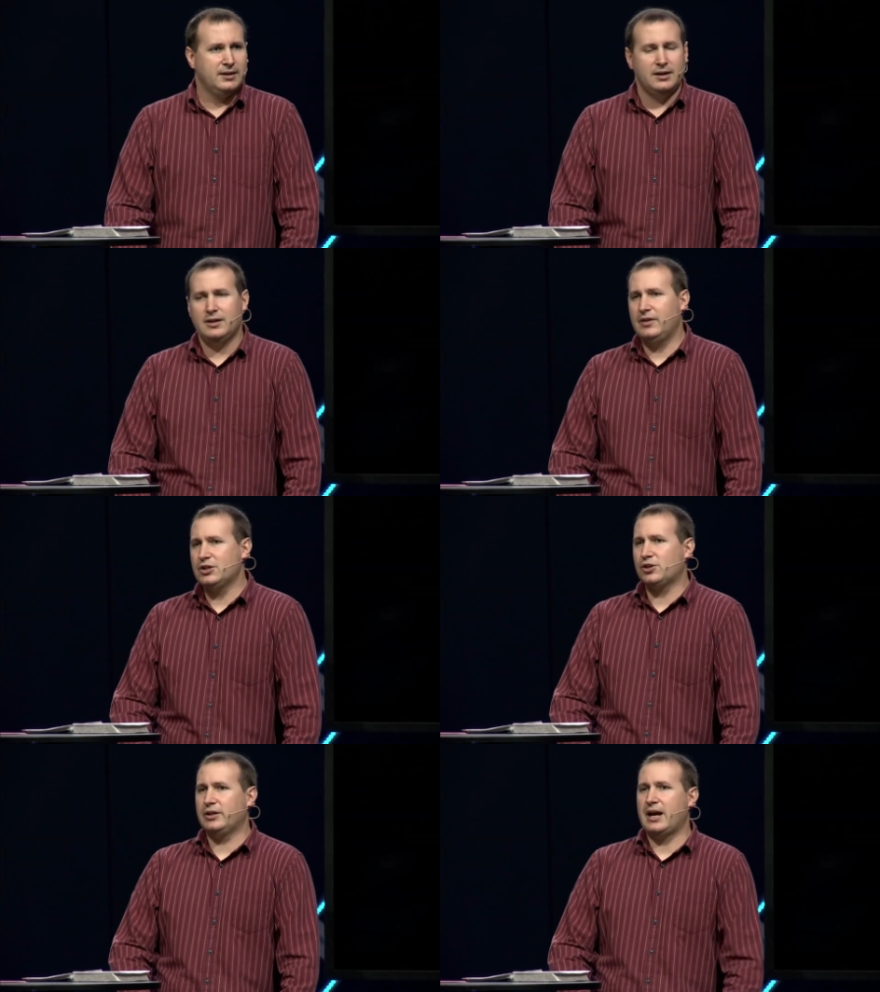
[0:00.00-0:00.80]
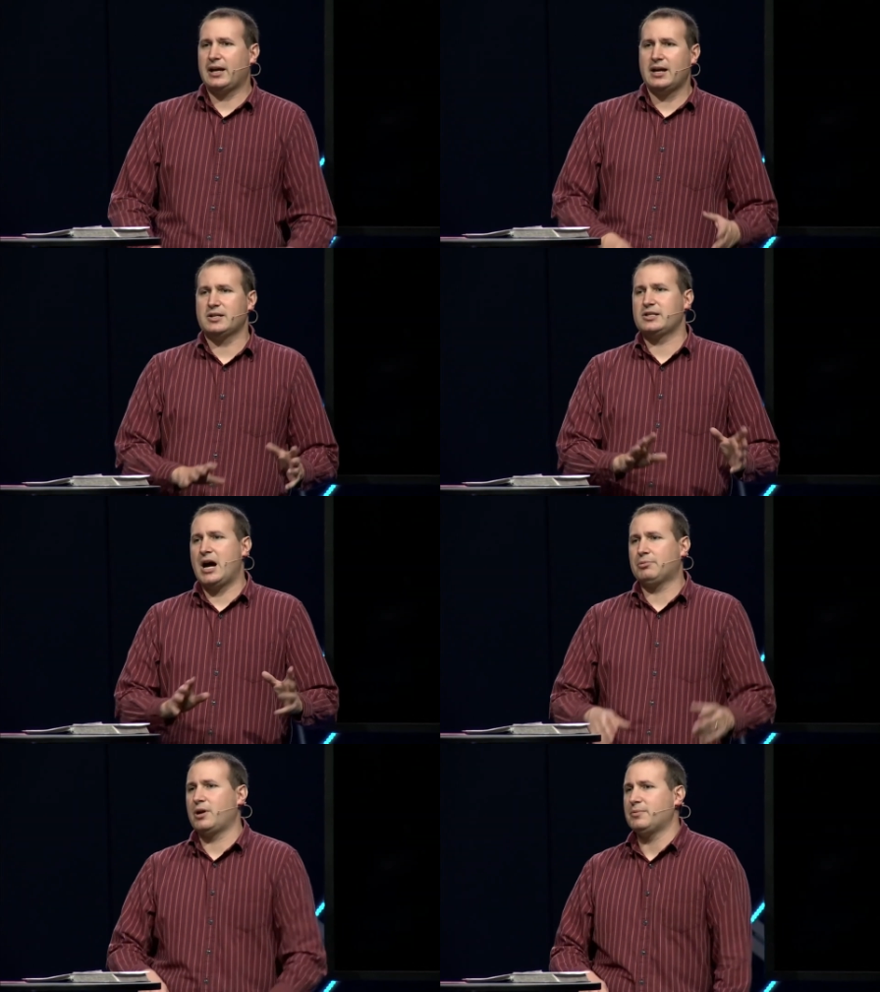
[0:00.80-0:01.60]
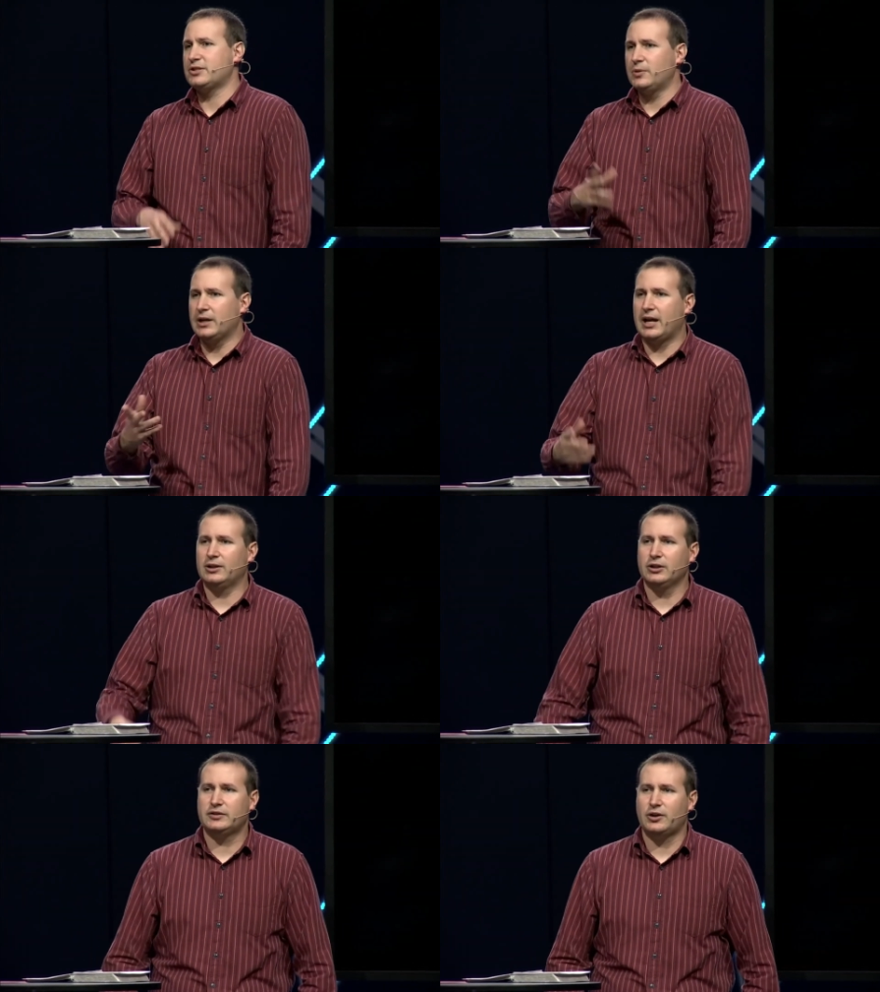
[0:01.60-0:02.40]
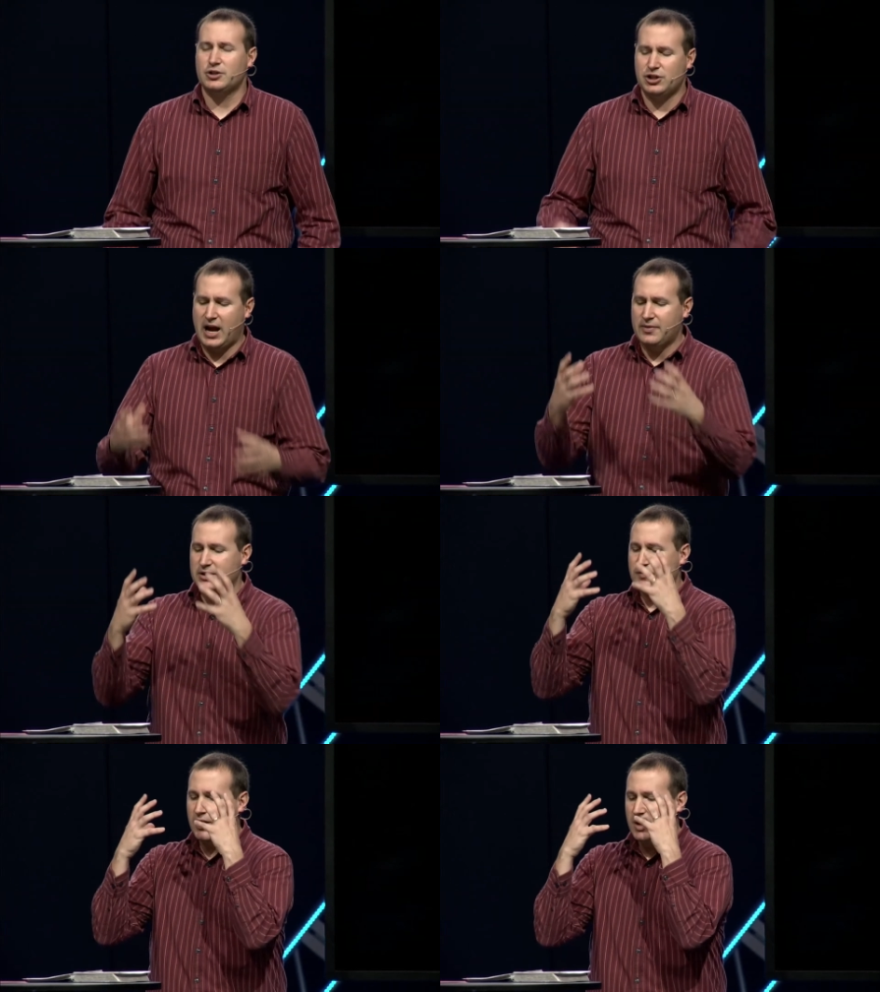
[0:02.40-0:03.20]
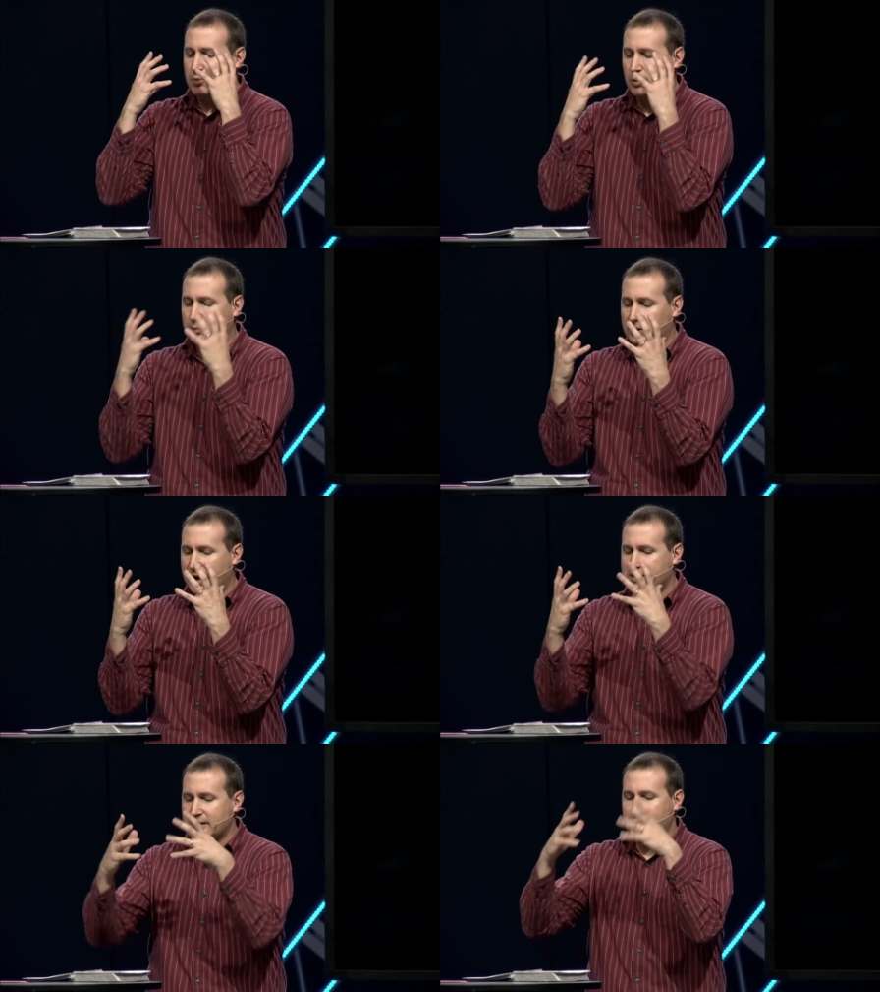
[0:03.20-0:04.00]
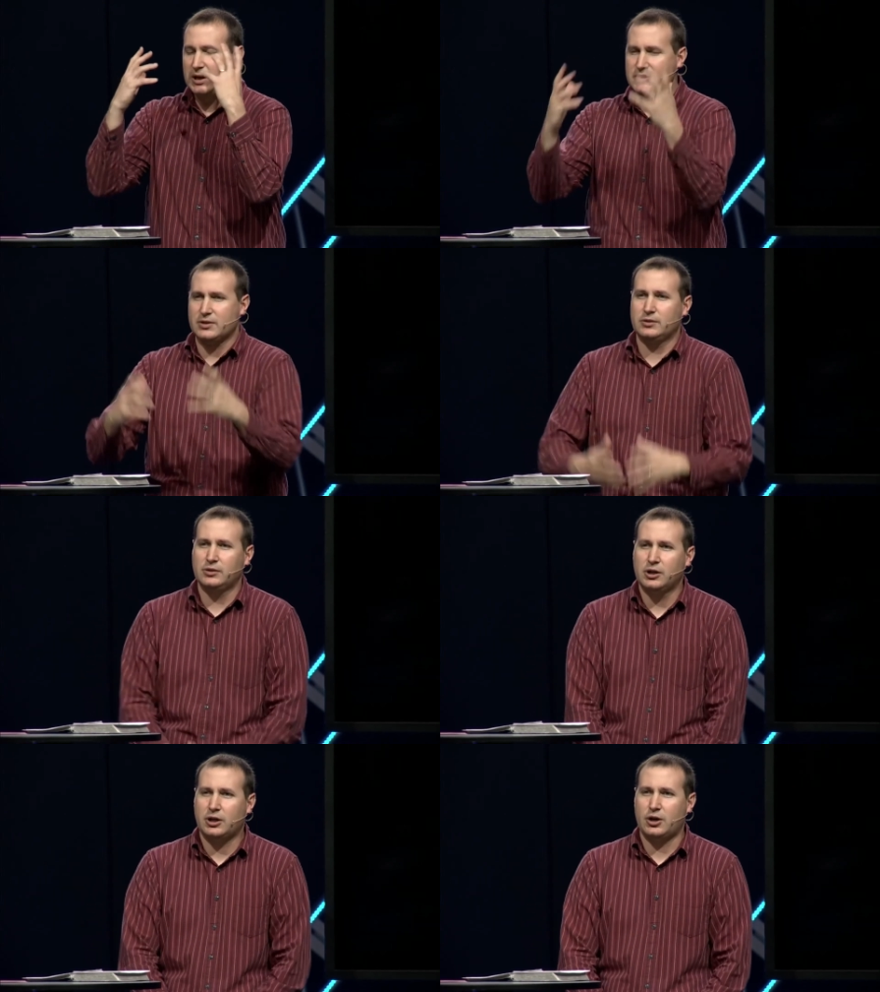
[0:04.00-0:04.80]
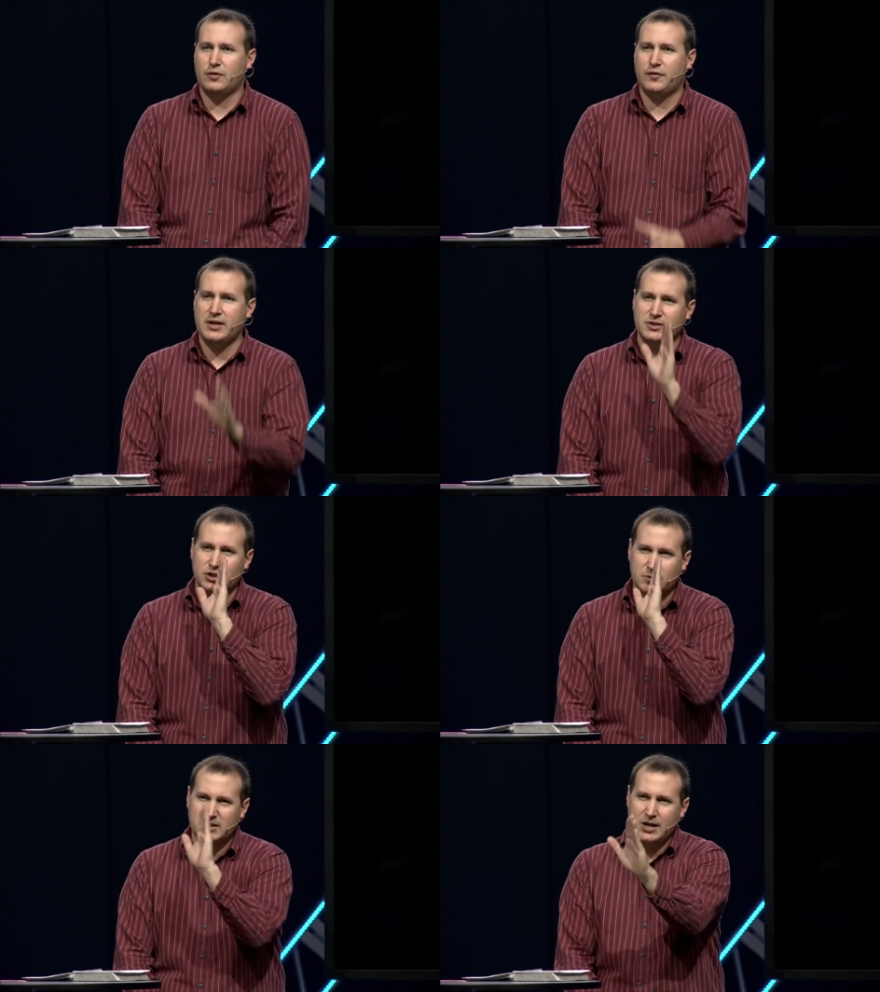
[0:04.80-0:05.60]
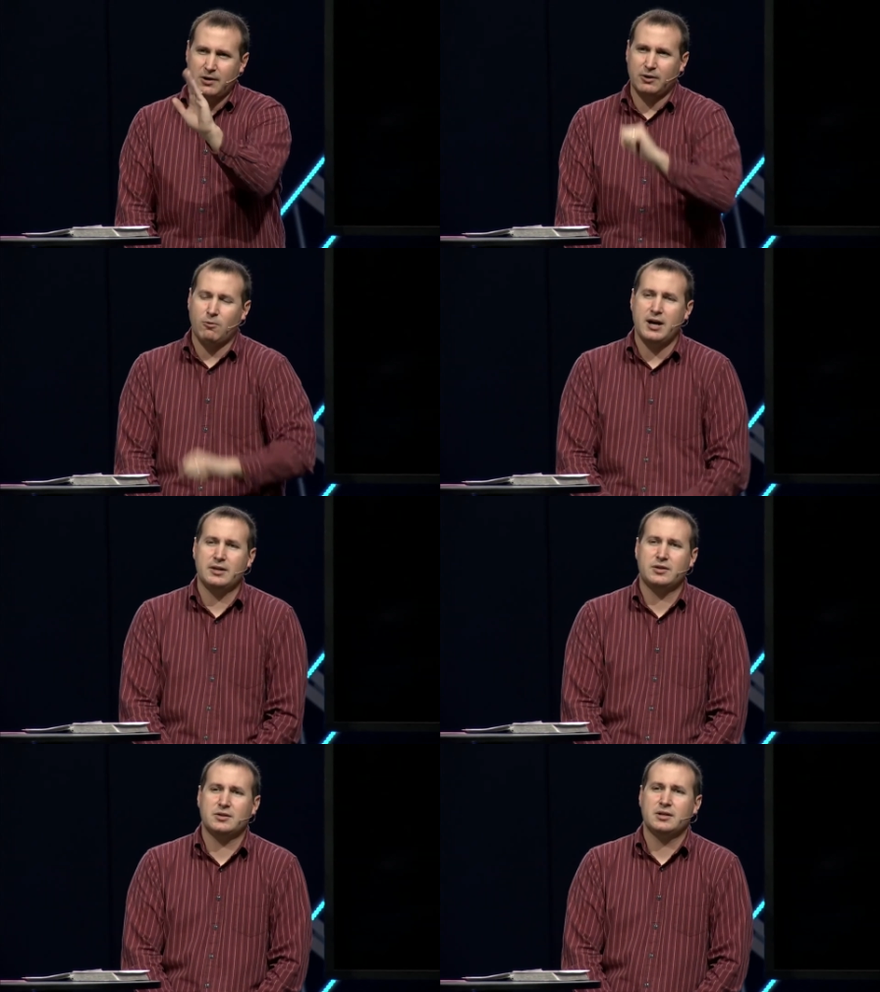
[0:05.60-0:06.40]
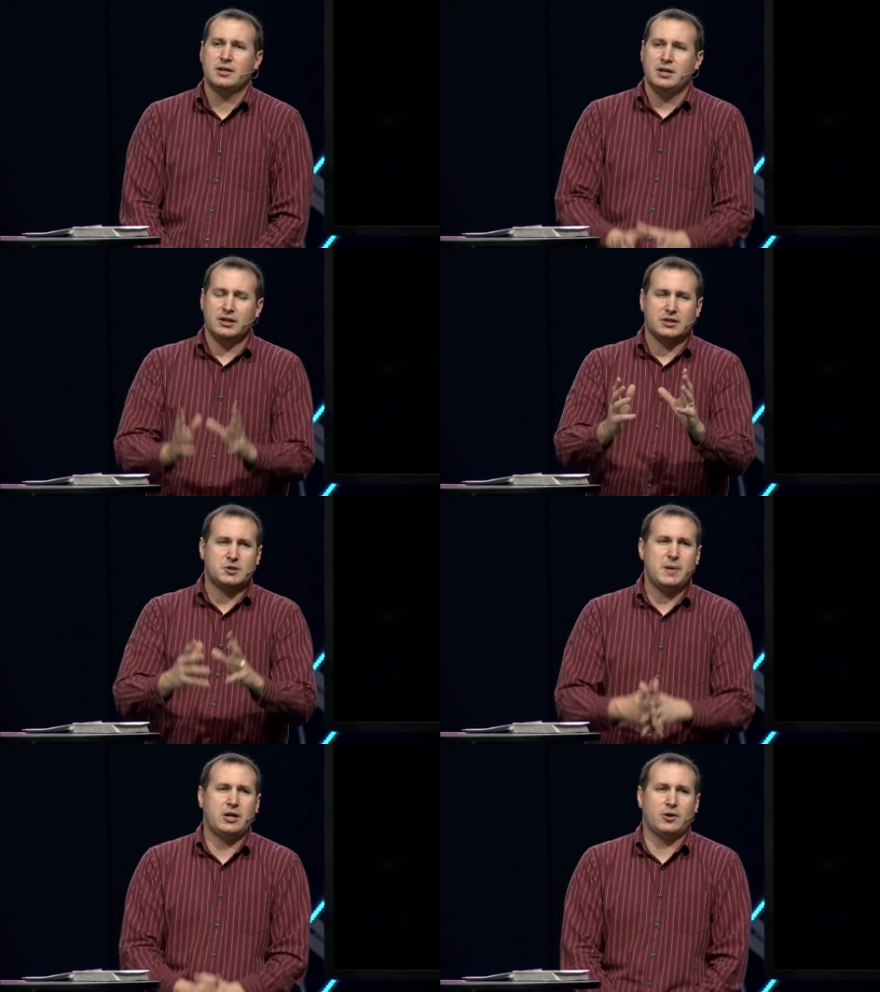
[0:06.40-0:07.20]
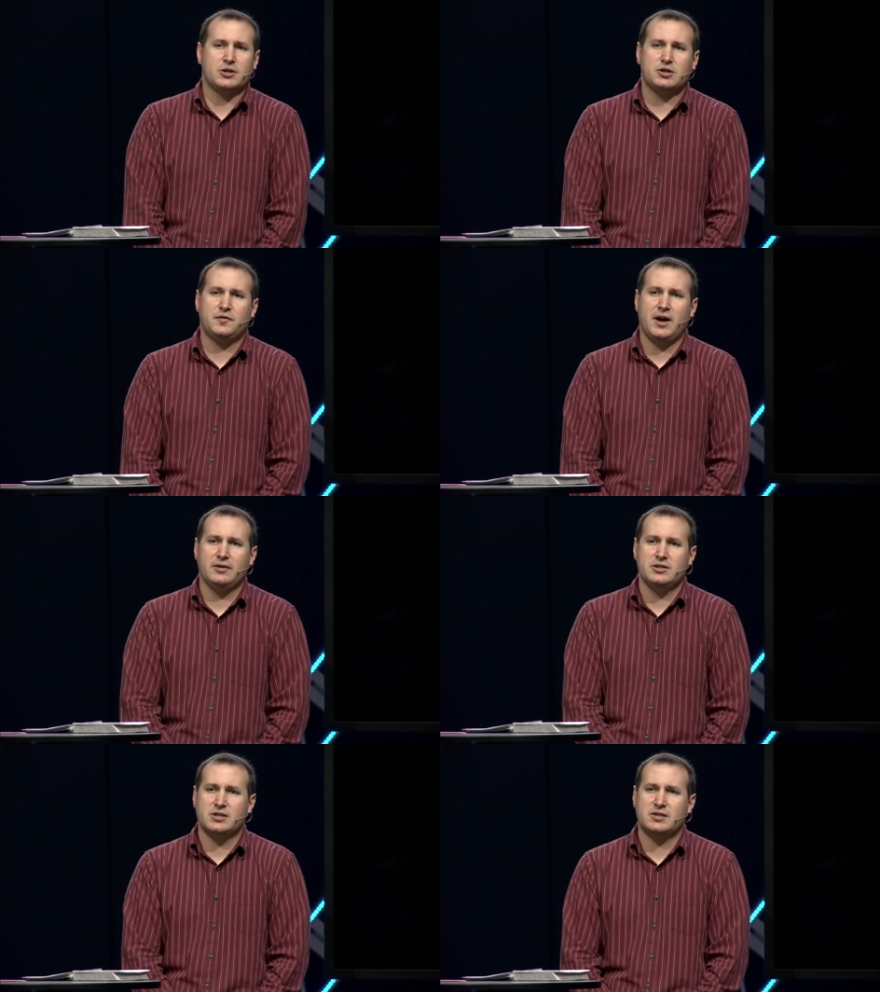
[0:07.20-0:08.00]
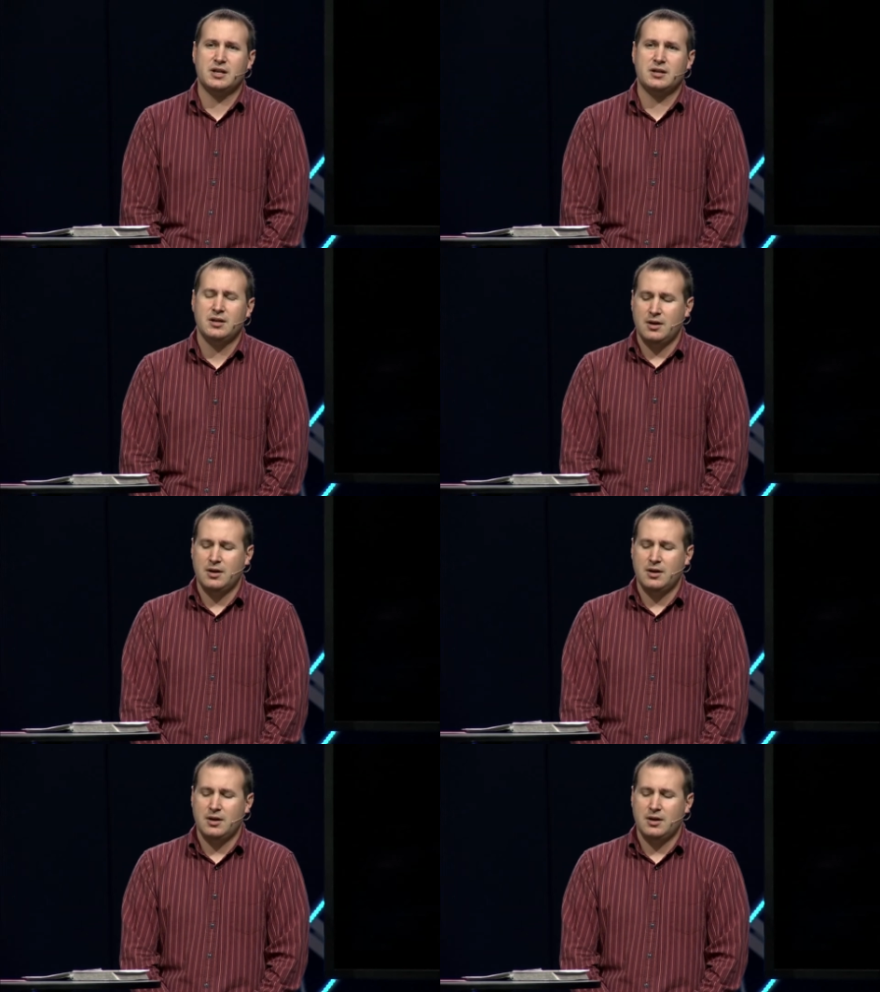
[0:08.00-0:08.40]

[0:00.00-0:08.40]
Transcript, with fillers: And eventually I kind of stopped what I was doing and I looked at her and she had this very perplexed and puzzled look on her face and she was staring right at the, at the speaker and she finally just said,